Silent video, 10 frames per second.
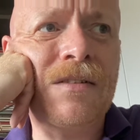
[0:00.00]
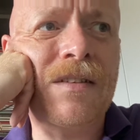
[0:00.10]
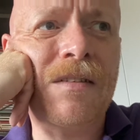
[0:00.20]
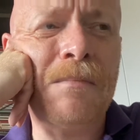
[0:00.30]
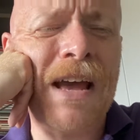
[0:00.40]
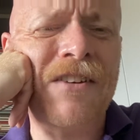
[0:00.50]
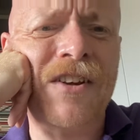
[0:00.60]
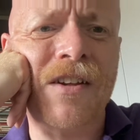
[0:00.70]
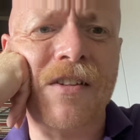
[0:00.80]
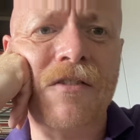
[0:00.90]

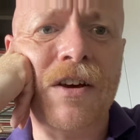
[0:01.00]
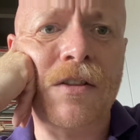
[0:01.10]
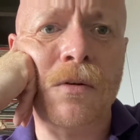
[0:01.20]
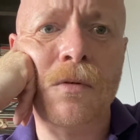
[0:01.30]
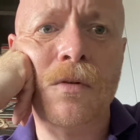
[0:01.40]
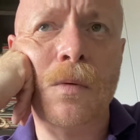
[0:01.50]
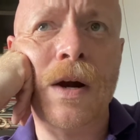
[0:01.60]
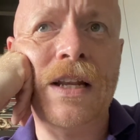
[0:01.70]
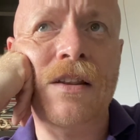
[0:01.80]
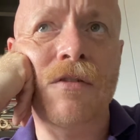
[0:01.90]
magic isn't quite
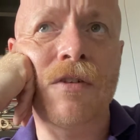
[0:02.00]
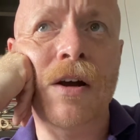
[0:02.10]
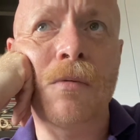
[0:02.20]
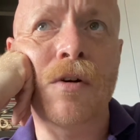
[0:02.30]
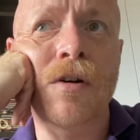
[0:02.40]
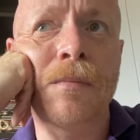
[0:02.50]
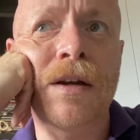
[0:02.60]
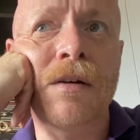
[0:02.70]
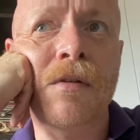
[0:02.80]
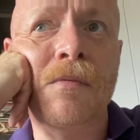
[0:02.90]
the right word, but
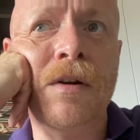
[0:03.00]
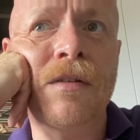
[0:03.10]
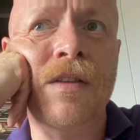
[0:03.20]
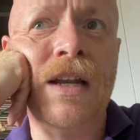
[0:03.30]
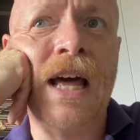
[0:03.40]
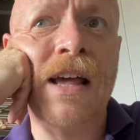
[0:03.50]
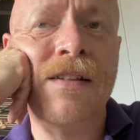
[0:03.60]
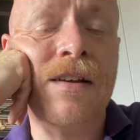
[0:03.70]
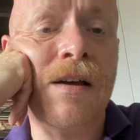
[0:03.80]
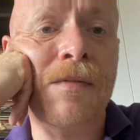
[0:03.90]
it was one of the
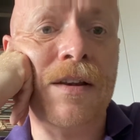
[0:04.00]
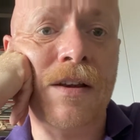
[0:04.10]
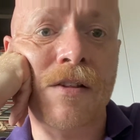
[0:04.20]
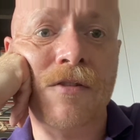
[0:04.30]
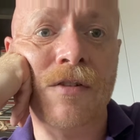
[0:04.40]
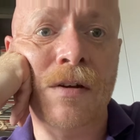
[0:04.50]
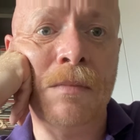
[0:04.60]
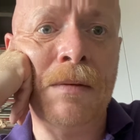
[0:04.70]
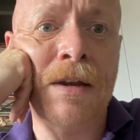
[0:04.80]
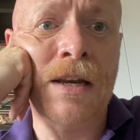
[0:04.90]
last times in history,
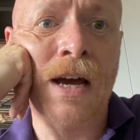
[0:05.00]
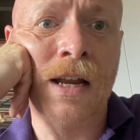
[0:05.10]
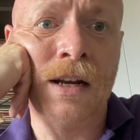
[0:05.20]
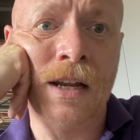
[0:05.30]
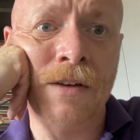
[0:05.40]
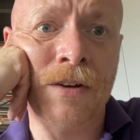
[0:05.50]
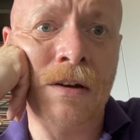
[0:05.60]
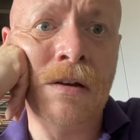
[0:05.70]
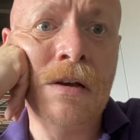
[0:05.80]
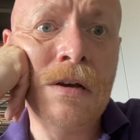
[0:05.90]
maybe
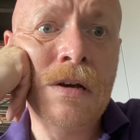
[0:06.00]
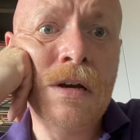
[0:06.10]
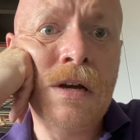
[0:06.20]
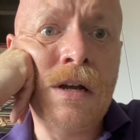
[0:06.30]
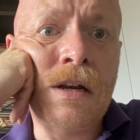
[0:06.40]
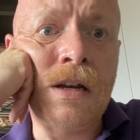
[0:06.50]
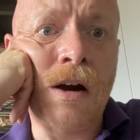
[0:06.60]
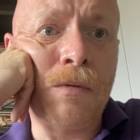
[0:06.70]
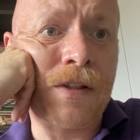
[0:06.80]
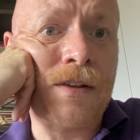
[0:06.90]
9/11
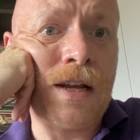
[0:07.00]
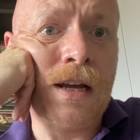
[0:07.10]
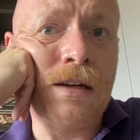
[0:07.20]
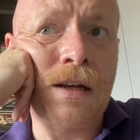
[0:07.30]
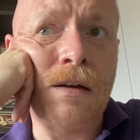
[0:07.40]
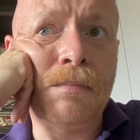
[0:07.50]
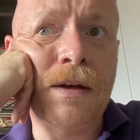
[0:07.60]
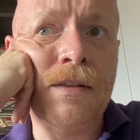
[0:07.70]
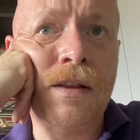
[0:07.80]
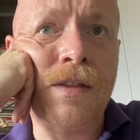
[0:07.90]
notwithstanding,
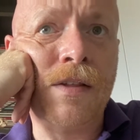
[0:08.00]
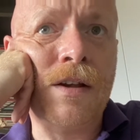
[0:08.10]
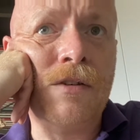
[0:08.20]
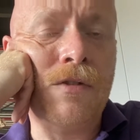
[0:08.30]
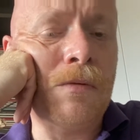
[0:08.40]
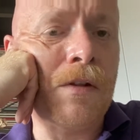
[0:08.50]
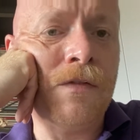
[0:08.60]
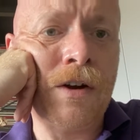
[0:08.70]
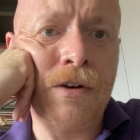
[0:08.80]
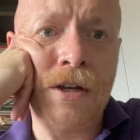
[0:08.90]
but that this country was
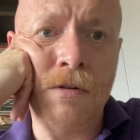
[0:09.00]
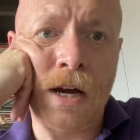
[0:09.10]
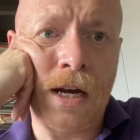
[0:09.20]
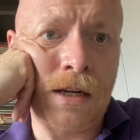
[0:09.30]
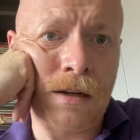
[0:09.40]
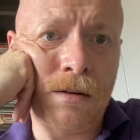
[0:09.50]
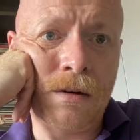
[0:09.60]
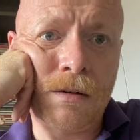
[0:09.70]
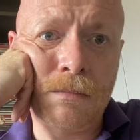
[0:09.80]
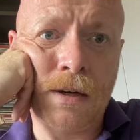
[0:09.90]
very united
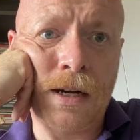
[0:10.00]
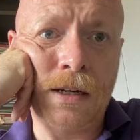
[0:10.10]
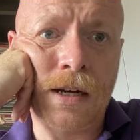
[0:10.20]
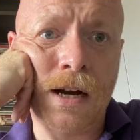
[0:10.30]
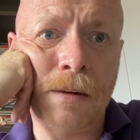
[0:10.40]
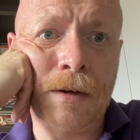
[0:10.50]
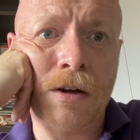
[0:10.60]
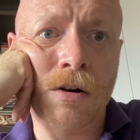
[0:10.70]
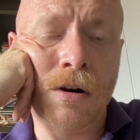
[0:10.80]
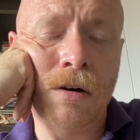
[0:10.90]
behind a common
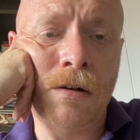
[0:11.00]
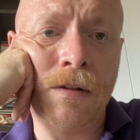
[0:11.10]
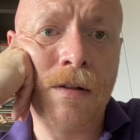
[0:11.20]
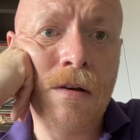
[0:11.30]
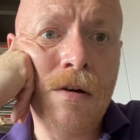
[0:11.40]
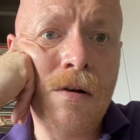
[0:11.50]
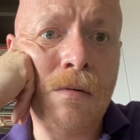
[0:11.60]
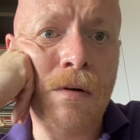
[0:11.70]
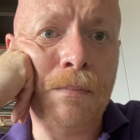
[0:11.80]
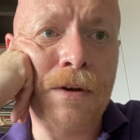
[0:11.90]
cause,
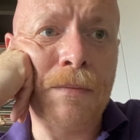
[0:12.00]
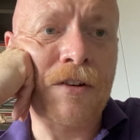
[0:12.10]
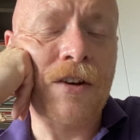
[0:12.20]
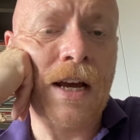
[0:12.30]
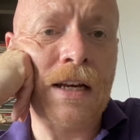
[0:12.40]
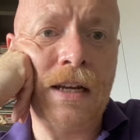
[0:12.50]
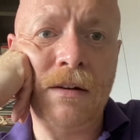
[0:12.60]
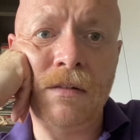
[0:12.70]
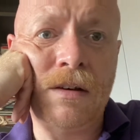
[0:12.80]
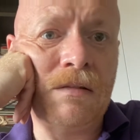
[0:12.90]
where pretty much
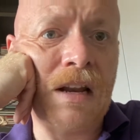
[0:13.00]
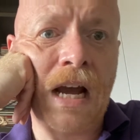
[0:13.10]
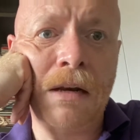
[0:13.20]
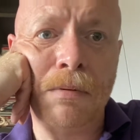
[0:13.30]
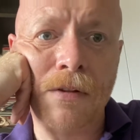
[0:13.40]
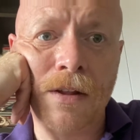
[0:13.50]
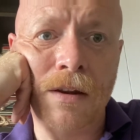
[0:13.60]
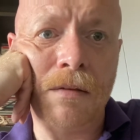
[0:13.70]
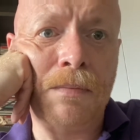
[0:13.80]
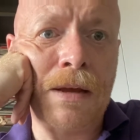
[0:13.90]
99%
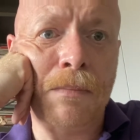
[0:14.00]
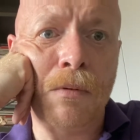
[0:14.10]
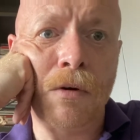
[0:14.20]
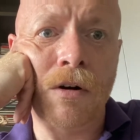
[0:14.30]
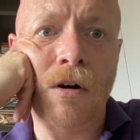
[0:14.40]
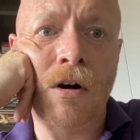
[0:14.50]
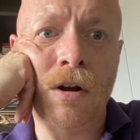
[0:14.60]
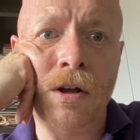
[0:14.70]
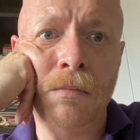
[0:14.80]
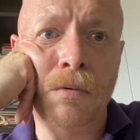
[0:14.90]
of the people were all
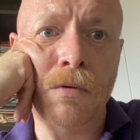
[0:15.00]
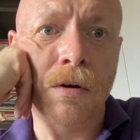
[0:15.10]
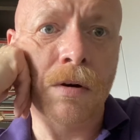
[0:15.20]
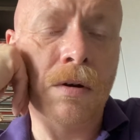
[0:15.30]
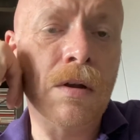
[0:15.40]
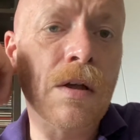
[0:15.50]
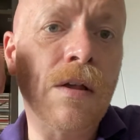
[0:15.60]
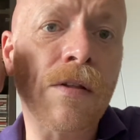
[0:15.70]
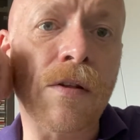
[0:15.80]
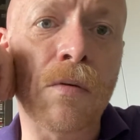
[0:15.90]
on board.
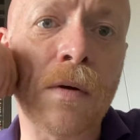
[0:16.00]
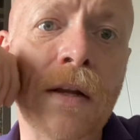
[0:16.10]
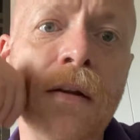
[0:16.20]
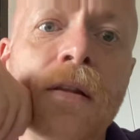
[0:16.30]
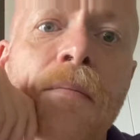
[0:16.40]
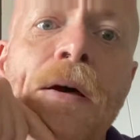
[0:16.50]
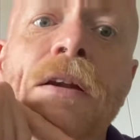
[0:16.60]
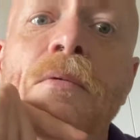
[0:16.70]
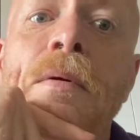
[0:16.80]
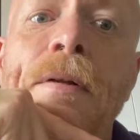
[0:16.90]
So when the men
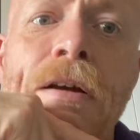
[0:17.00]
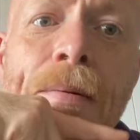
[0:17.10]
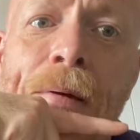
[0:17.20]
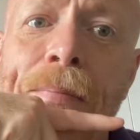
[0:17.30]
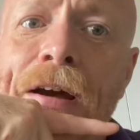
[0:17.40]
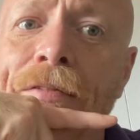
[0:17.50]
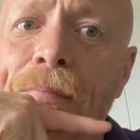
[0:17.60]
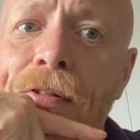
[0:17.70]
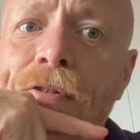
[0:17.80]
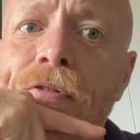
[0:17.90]
and women coming back
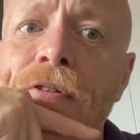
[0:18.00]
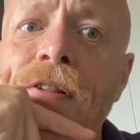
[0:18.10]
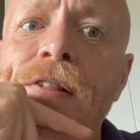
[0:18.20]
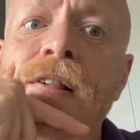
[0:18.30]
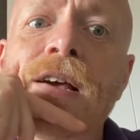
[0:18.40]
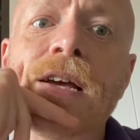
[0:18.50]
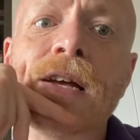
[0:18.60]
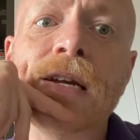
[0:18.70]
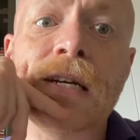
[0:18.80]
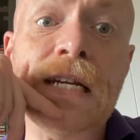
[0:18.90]
from service
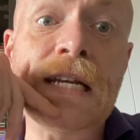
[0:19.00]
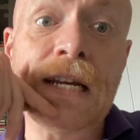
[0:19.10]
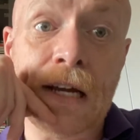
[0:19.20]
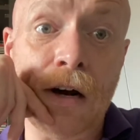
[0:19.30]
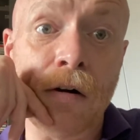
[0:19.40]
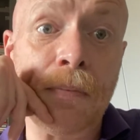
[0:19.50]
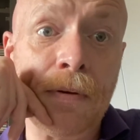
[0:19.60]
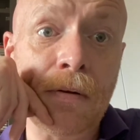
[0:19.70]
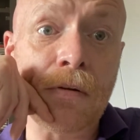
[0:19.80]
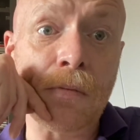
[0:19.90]
needed help
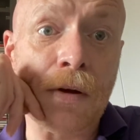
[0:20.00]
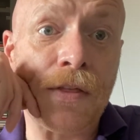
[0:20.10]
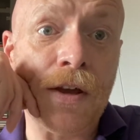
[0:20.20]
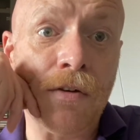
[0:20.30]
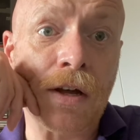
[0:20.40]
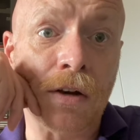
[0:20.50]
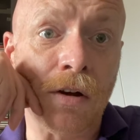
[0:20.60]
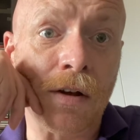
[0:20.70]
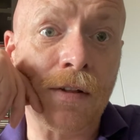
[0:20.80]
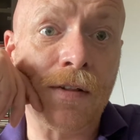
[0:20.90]
with hearing
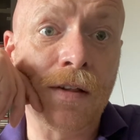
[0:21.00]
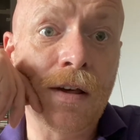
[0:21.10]
loss,